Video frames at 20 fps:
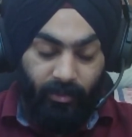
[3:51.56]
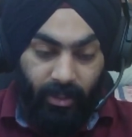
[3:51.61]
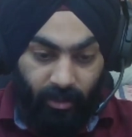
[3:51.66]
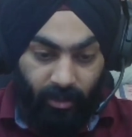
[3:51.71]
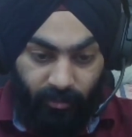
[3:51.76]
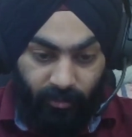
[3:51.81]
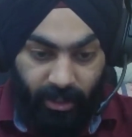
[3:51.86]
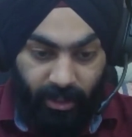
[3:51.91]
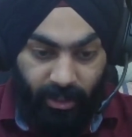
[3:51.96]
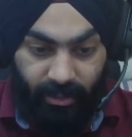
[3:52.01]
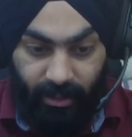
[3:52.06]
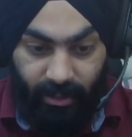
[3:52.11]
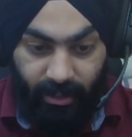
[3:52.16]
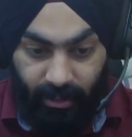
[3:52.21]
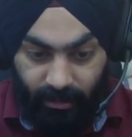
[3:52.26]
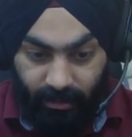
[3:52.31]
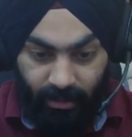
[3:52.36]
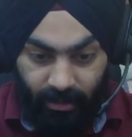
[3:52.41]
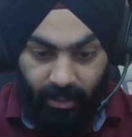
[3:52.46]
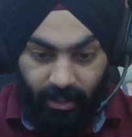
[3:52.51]
of these
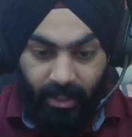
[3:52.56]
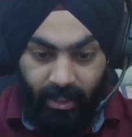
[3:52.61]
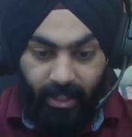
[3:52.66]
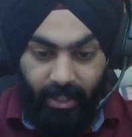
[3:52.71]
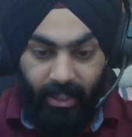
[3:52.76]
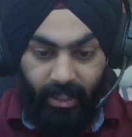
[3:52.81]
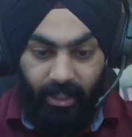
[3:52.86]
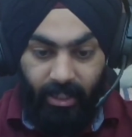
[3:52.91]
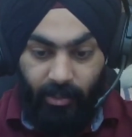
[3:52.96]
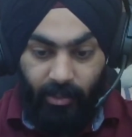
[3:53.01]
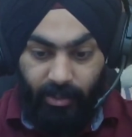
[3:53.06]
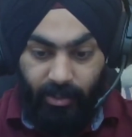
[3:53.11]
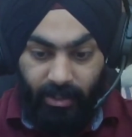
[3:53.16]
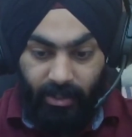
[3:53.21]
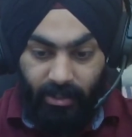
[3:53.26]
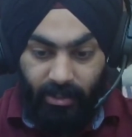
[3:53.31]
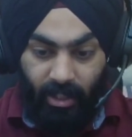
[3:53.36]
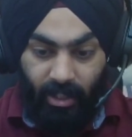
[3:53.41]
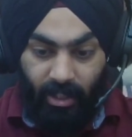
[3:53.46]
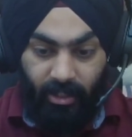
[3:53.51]
years, and you
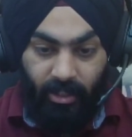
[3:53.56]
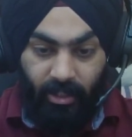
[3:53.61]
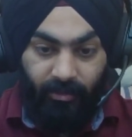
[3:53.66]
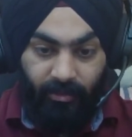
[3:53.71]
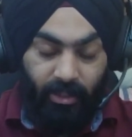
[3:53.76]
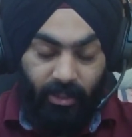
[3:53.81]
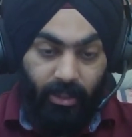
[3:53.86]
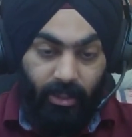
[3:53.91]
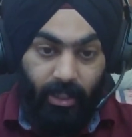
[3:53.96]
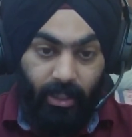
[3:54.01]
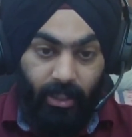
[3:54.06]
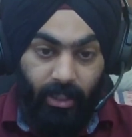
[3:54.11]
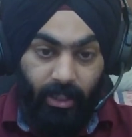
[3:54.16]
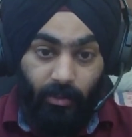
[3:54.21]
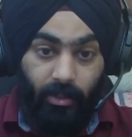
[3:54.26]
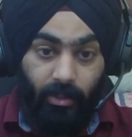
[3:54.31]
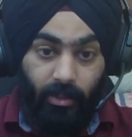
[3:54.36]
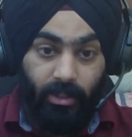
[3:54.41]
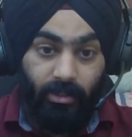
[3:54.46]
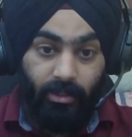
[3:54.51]
just started with the
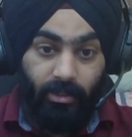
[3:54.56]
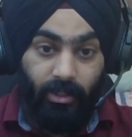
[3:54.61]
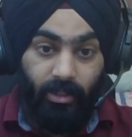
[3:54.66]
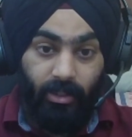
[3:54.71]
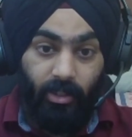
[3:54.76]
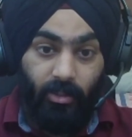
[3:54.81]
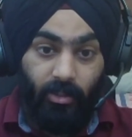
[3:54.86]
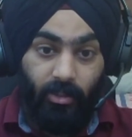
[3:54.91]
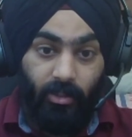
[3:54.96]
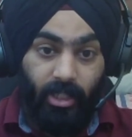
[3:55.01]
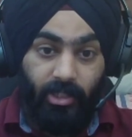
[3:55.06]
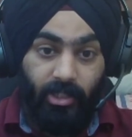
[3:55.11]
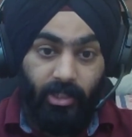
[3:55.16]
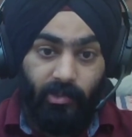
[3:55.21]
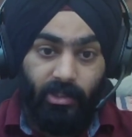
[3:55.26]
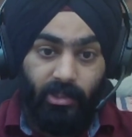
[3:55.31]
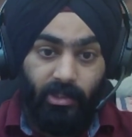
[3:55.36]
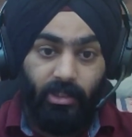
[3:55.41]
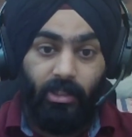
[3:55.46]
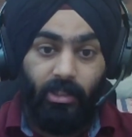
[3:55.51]
electronics in your
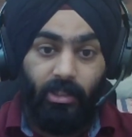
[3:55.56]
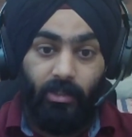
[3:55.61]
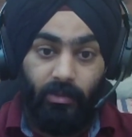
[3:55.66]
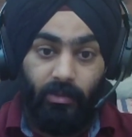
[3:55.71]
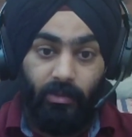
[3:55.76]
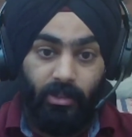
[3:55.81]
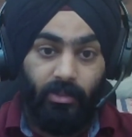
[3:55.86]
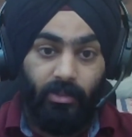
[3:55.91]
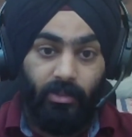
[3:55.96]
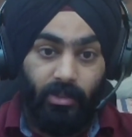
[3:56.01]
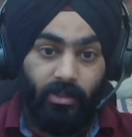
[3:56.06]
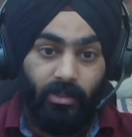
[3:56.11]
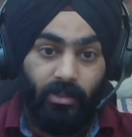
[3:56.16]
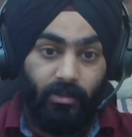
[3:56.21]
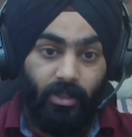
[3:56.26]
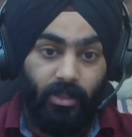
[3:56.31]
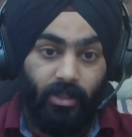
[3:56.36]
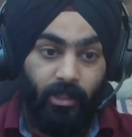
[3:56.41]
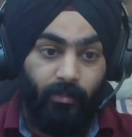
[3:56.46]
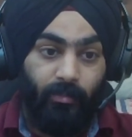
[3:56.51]
graduation, that you just
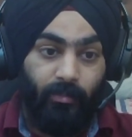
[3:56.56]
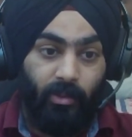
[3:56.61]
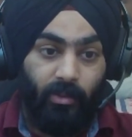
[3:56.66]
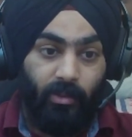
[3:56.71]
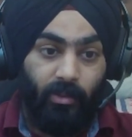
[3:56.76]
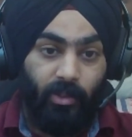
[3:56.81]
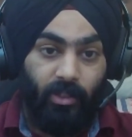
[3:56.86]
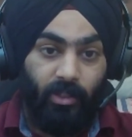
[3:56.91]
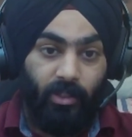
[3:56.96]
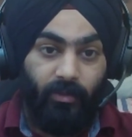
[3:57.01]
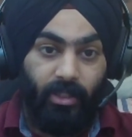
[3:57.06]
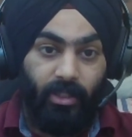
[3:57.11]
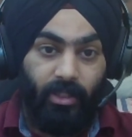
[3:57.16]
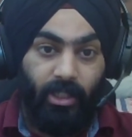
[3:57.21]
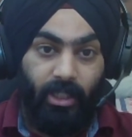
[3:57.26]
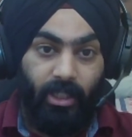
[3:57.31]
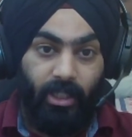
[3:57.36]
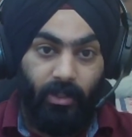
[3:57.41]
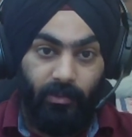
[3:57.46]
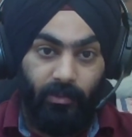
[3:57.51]
keep on going with
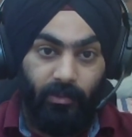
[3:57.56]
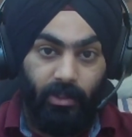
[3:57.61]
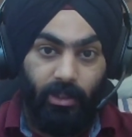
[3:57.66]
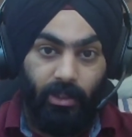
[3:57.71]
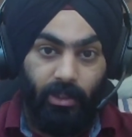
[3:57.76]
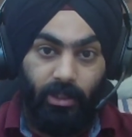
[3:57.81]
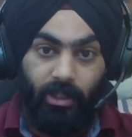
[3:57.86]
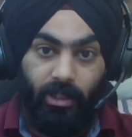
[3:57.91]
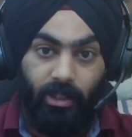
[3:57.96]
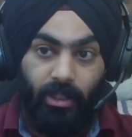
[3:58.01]
that only.